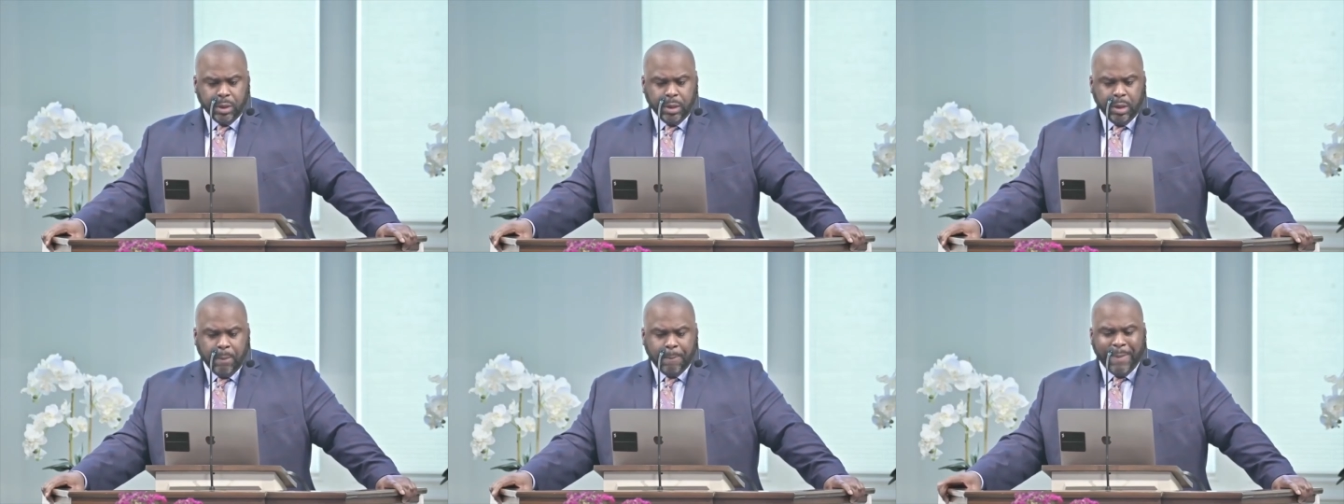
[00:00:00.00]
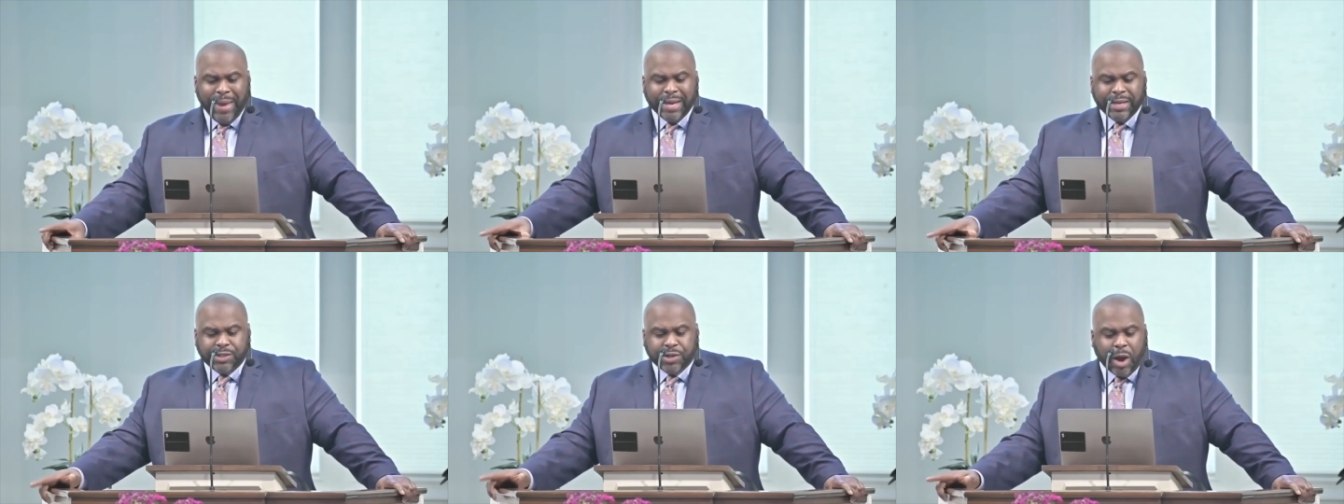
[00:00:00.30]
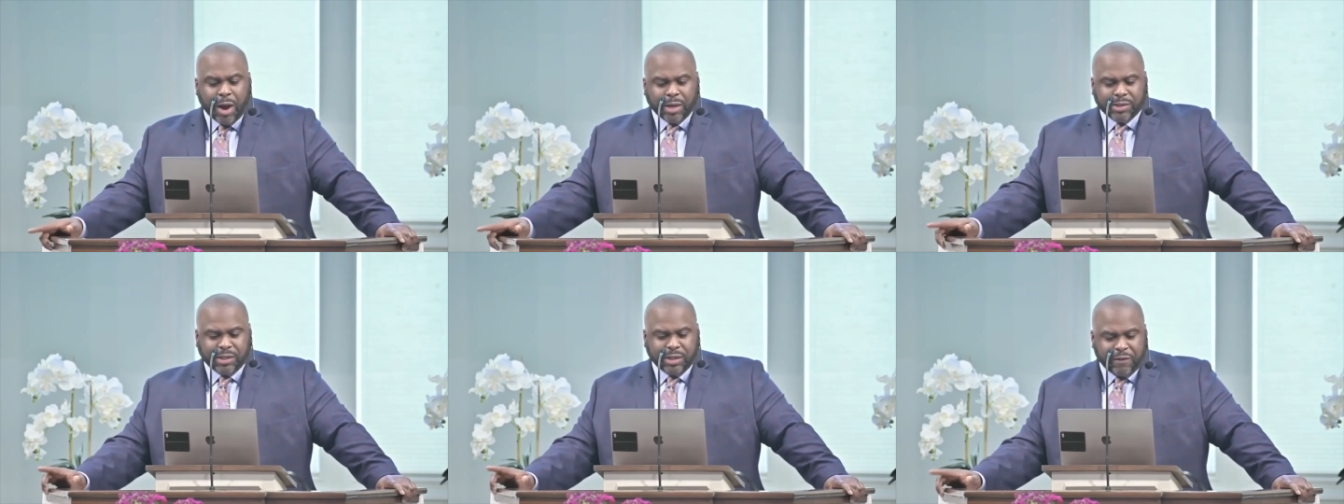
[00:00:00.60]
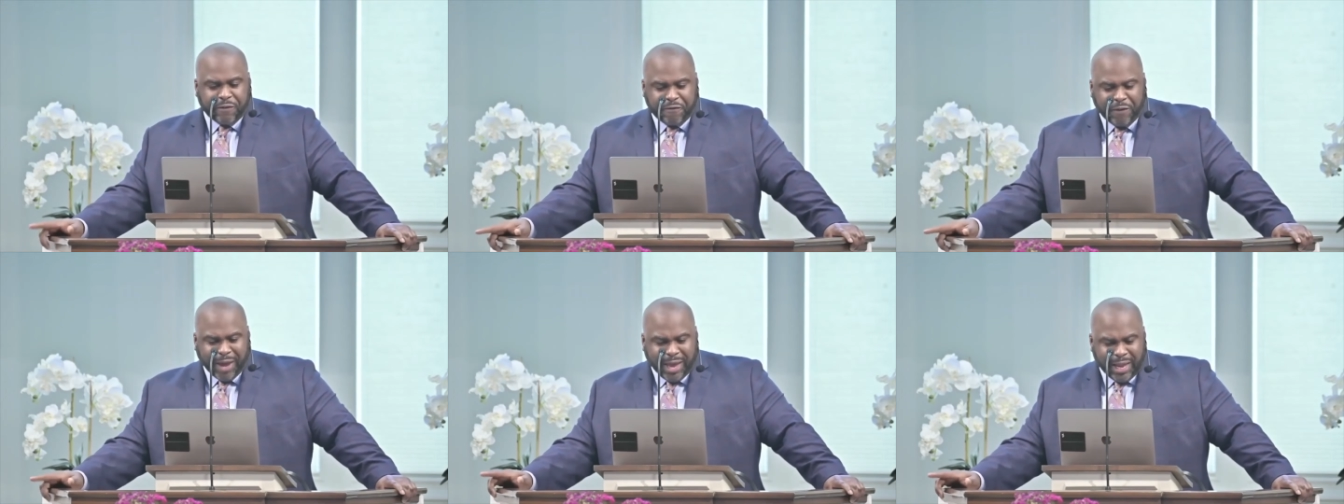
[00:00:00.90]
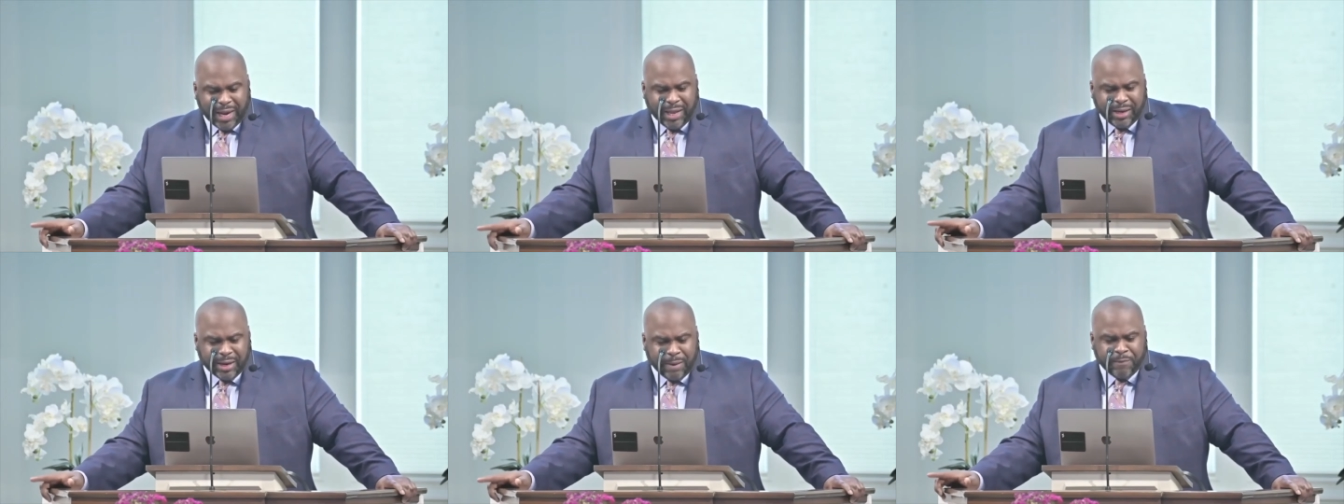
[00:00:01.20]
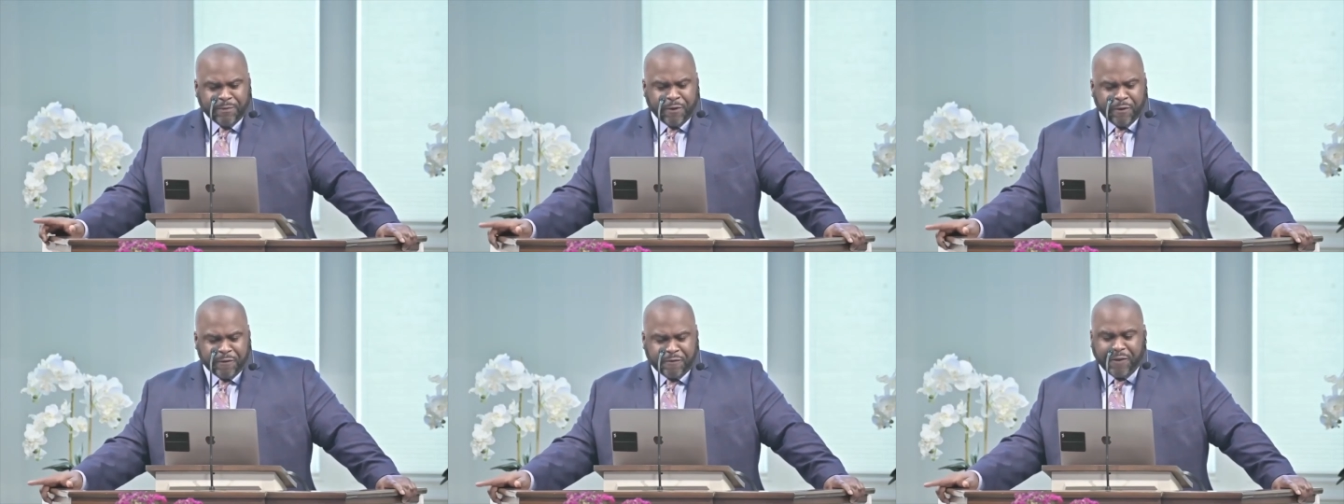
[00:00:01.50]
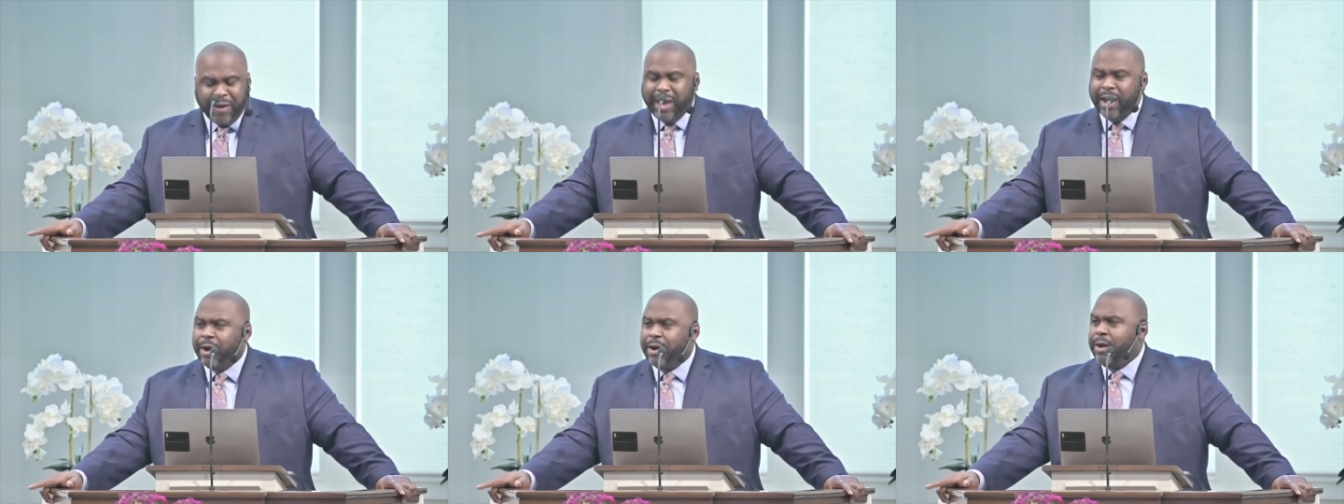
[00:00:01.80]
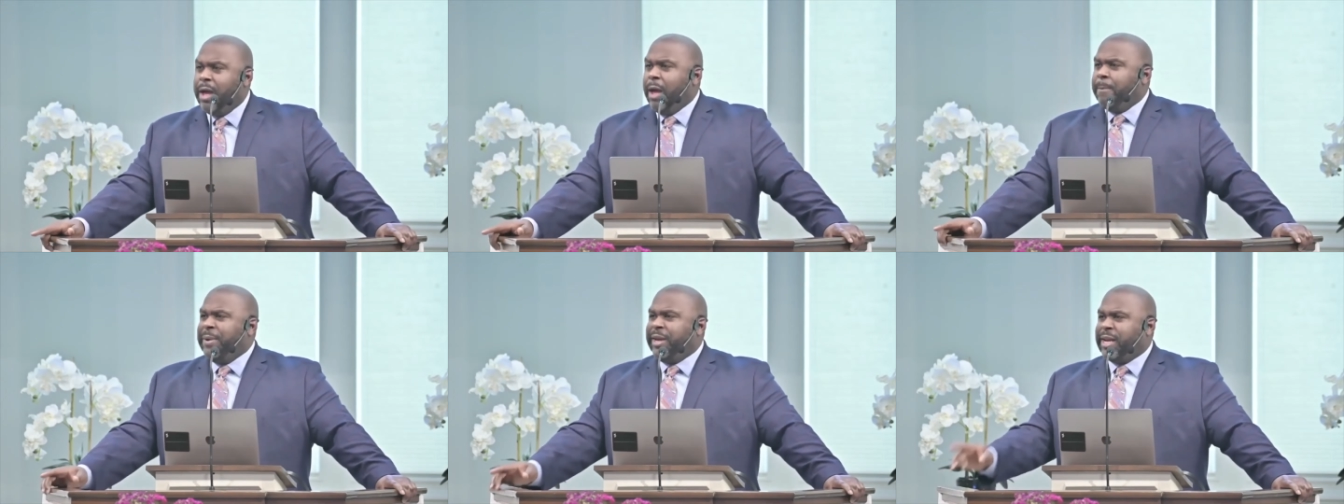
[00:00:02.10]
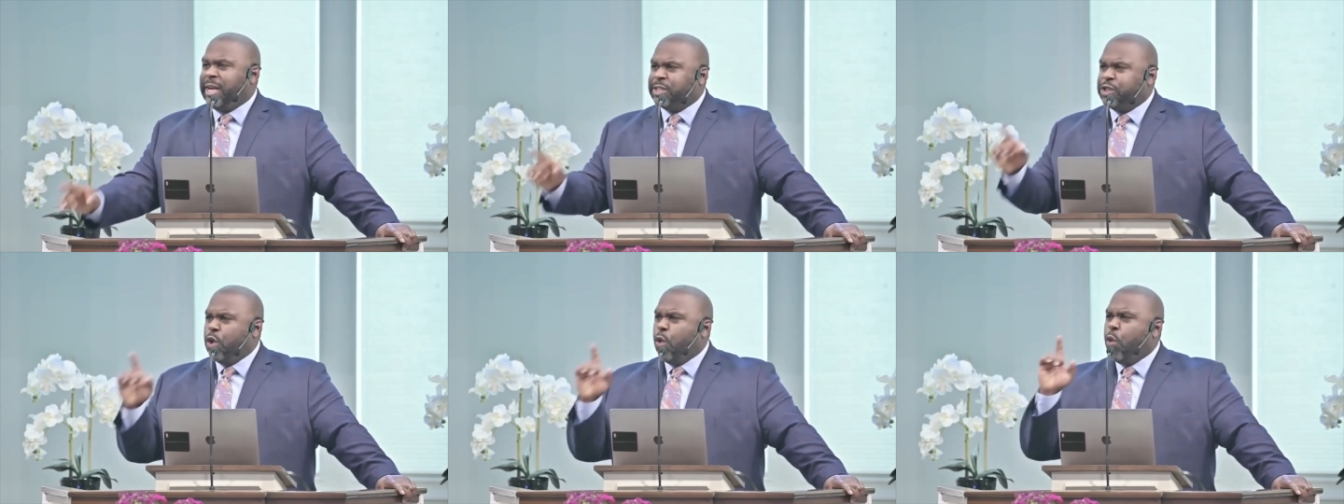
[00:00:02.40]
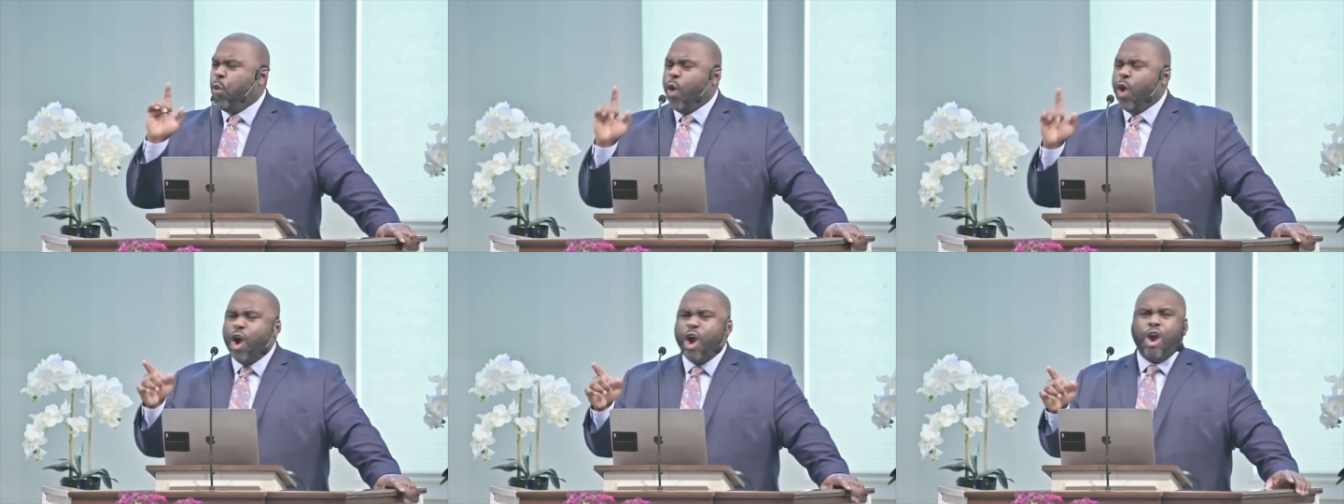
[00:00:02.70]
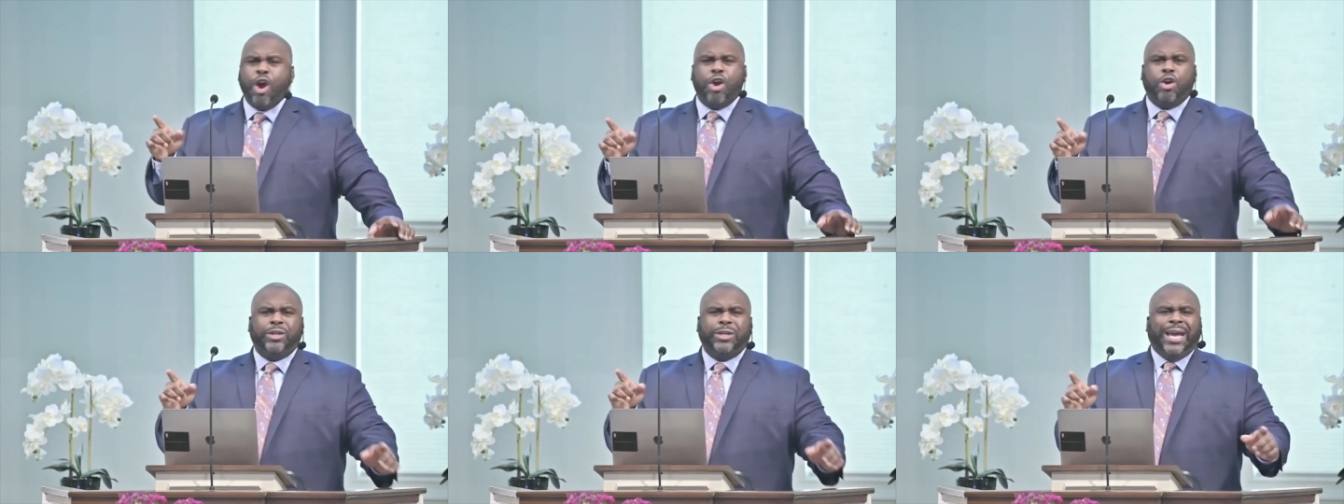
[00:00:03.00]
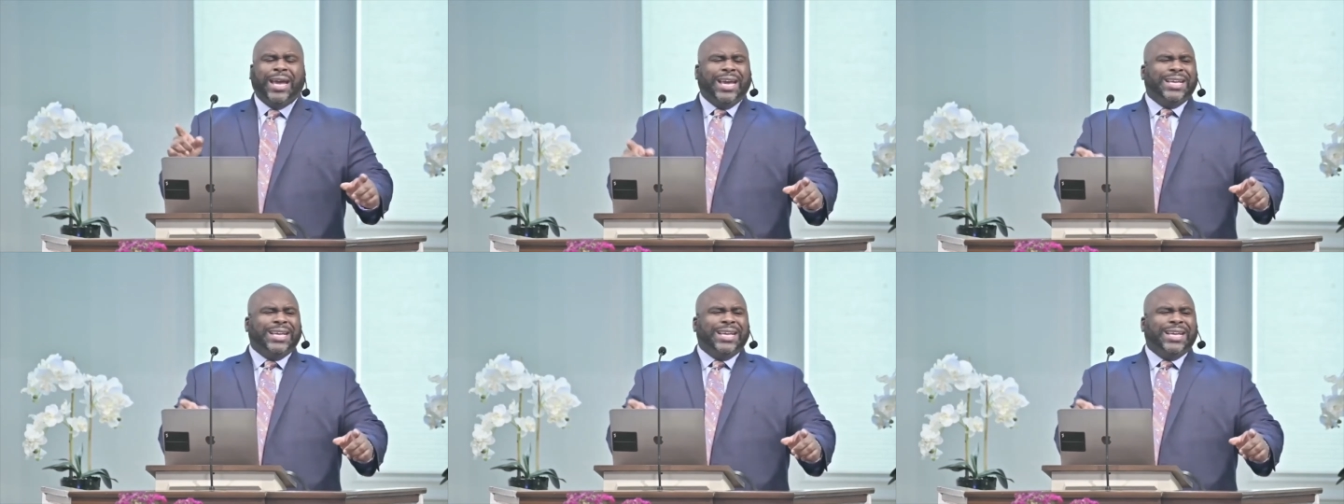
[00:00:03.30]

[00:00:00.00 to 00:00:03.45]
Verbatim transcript: Men's hearts are failing them for fear because the world